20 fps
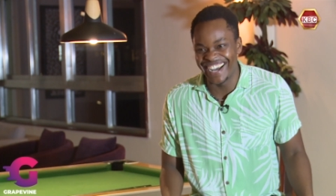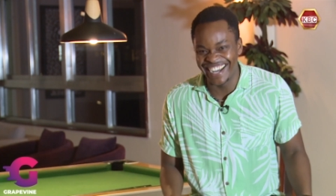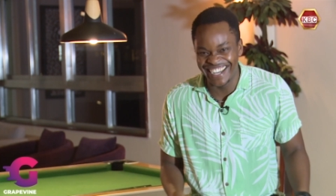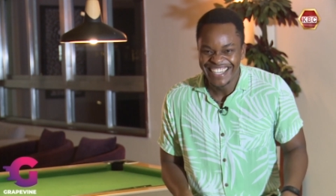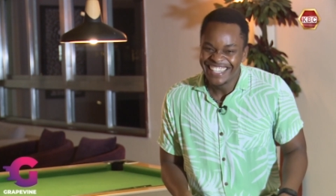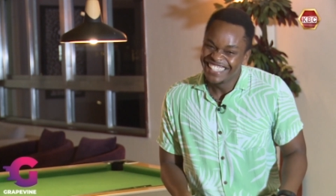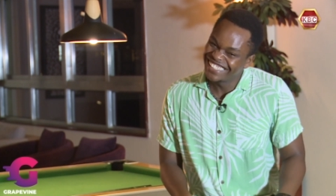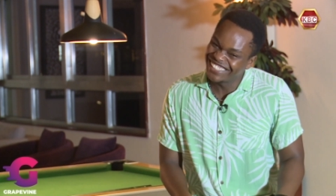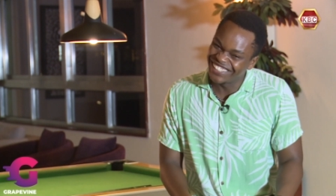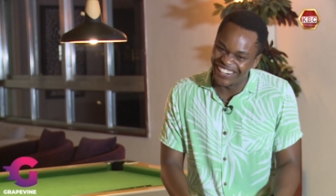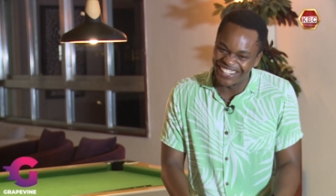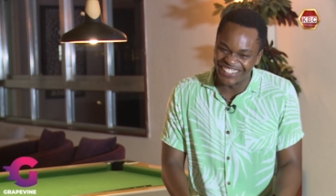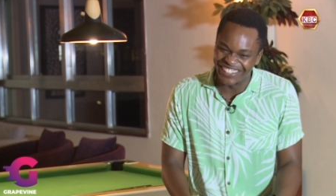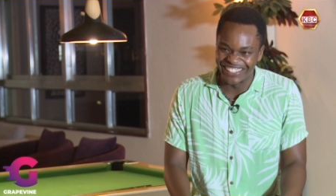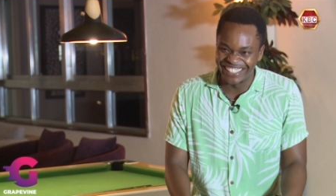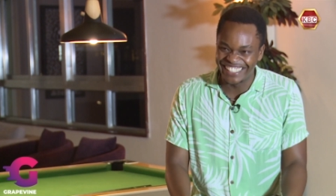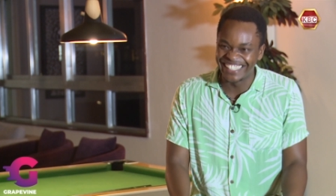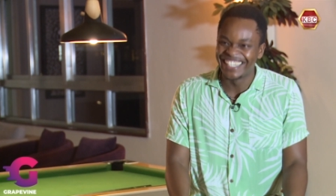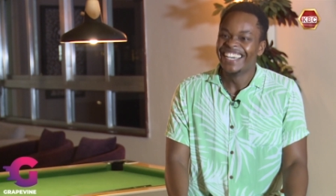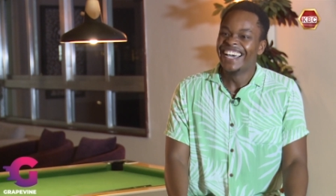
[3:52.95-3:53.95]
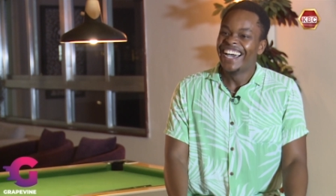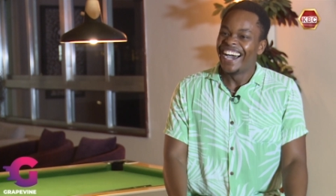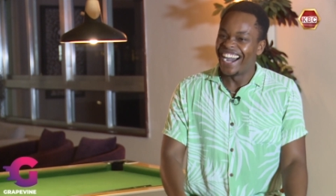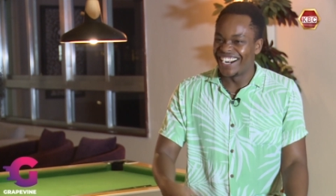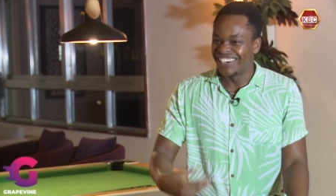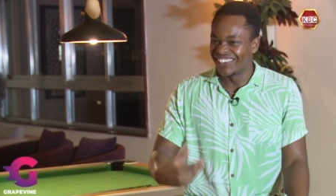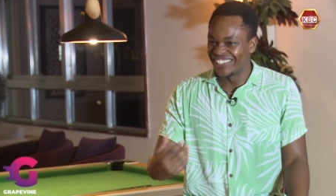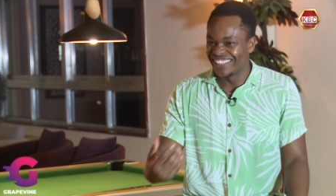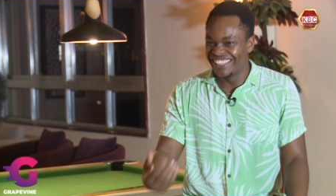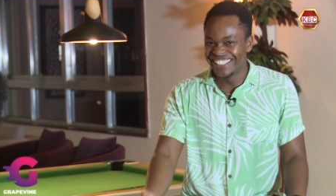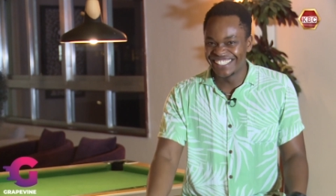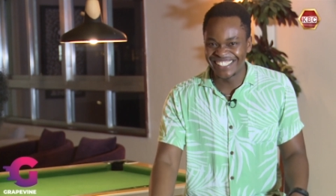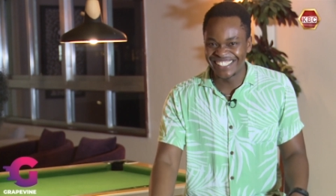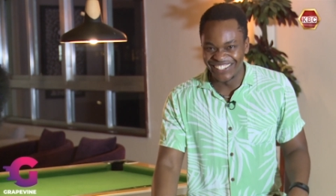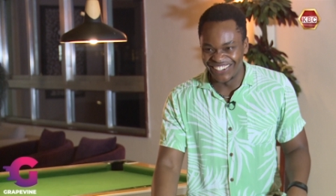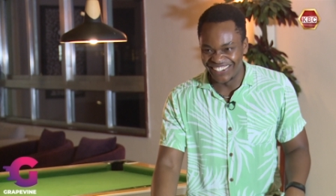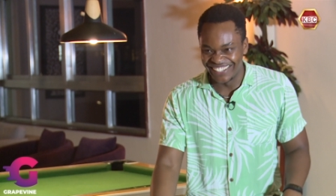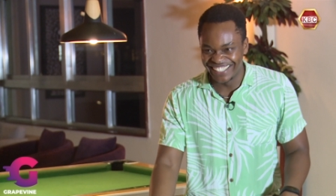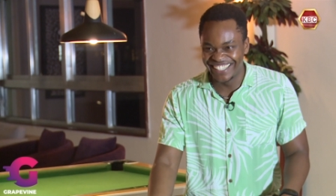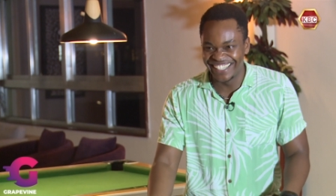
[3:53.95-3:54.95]
so I wrote this
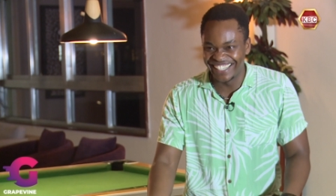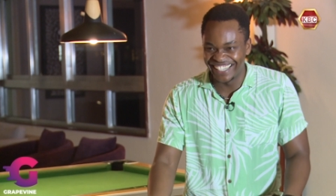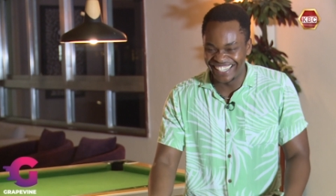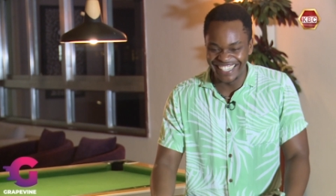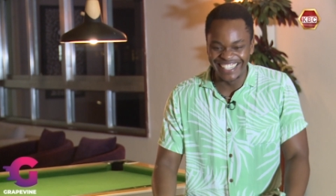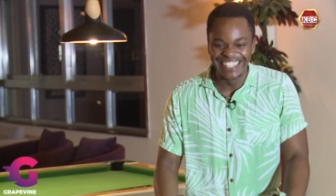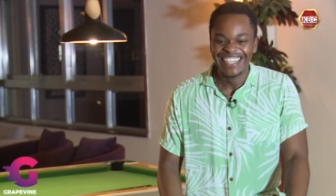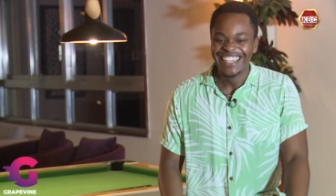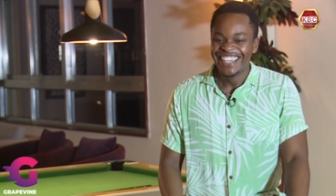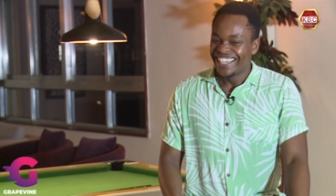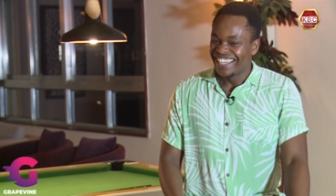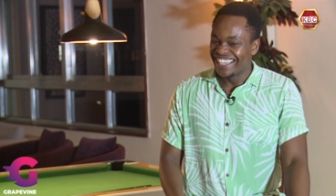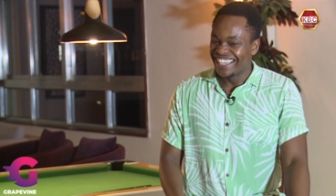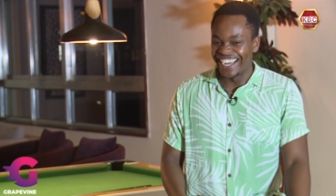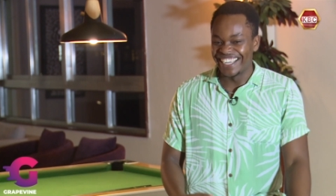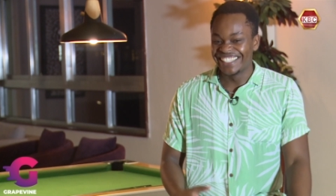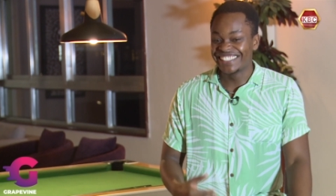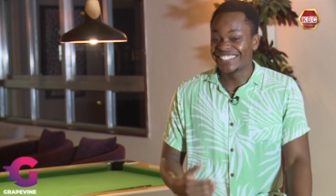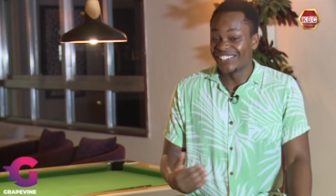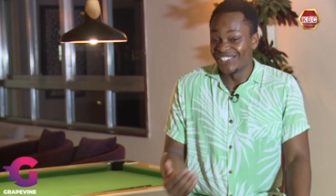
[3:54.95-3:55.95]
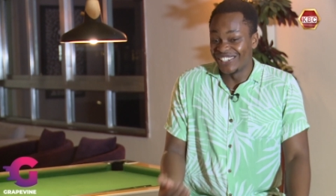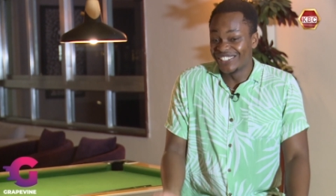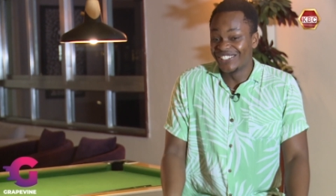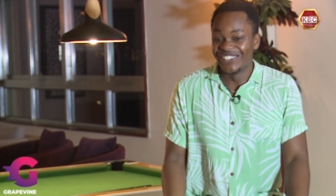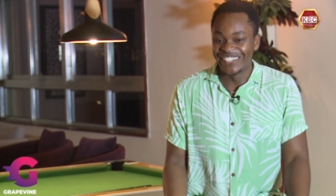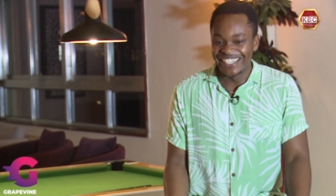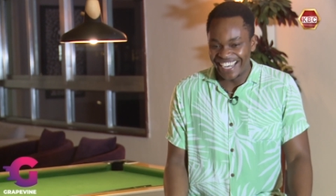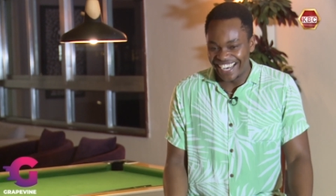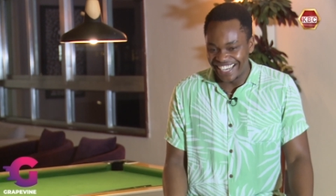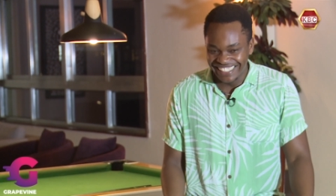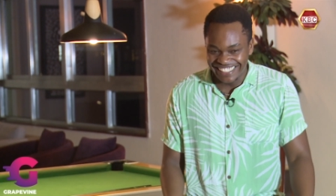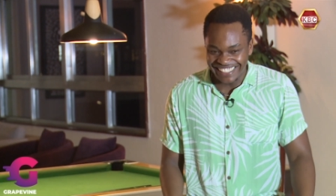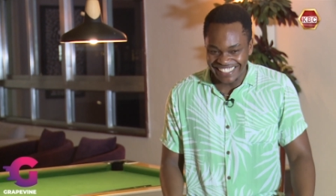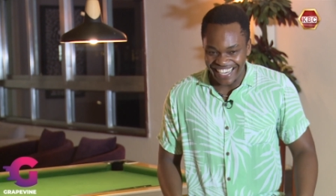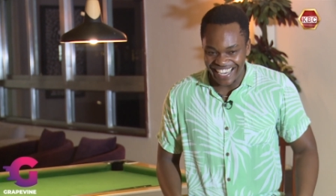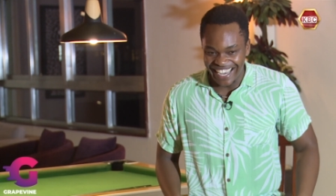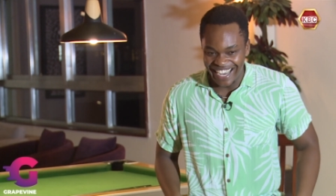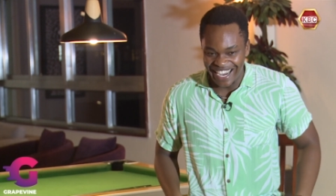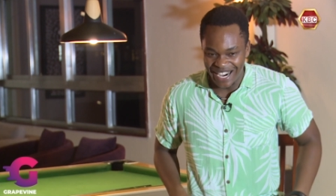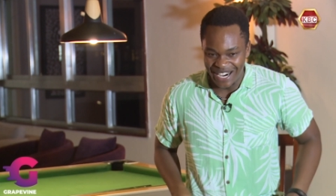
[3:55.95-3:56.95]
song. Yeah, it's called All Night.
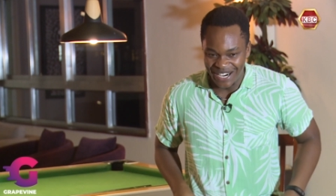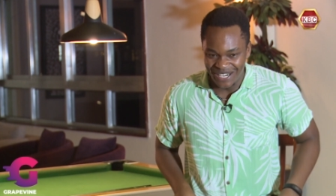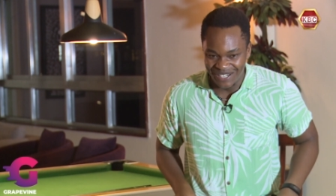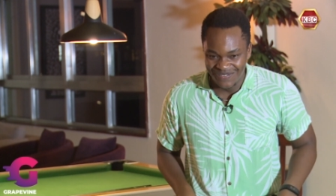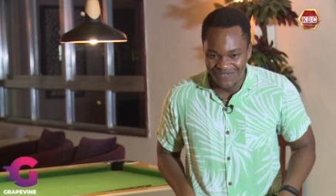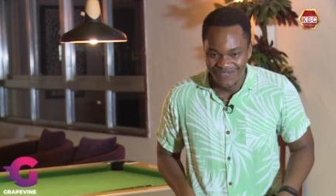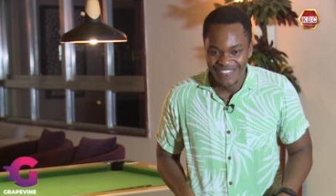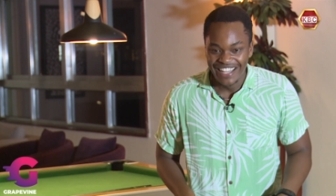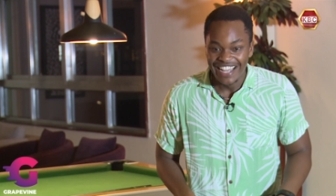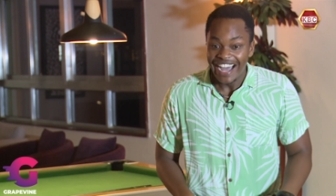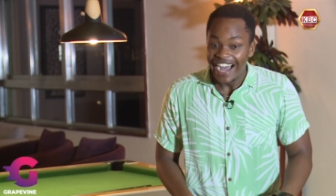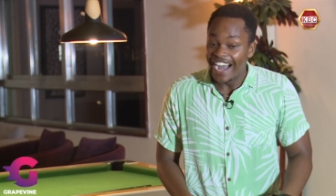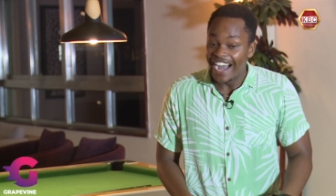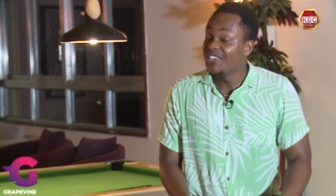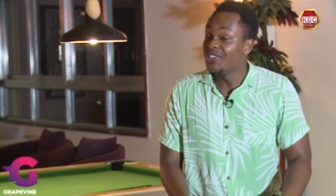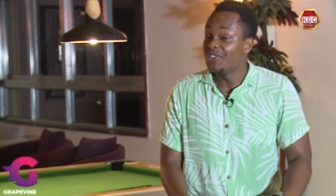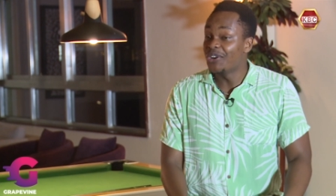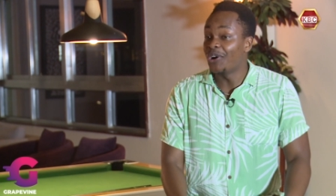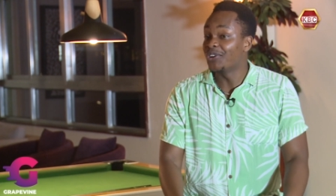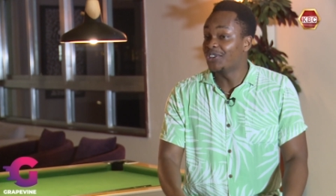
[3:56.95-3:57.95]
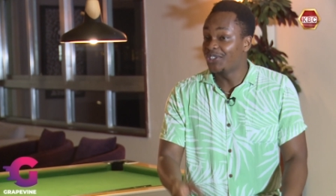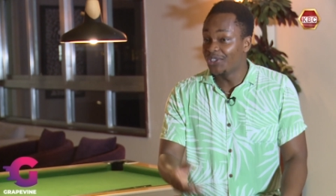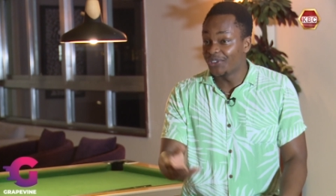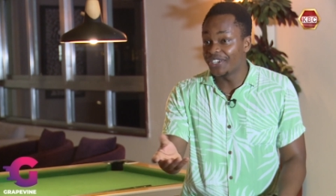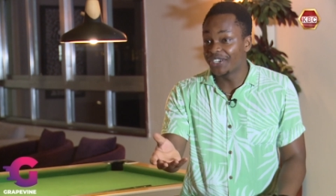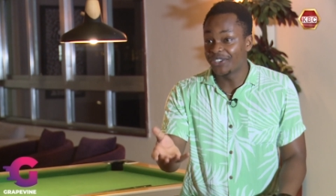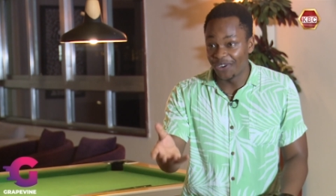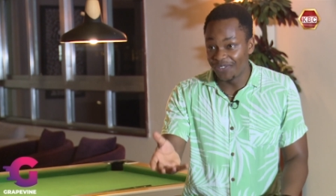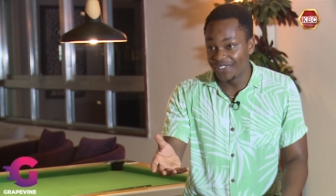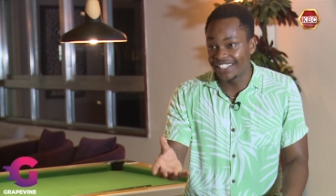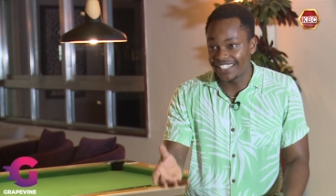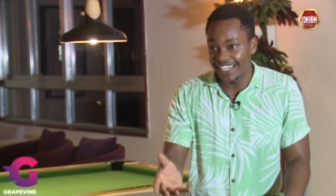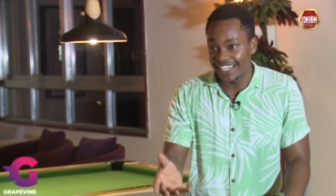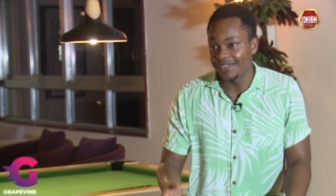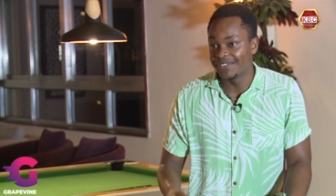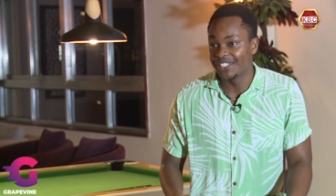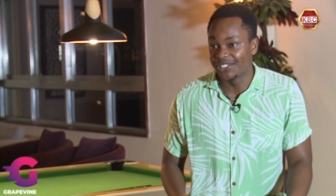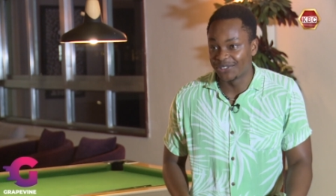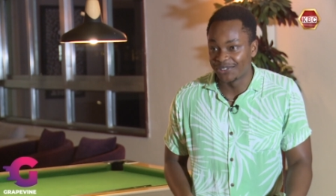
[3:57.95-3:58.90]
And you know, during COVID times, it was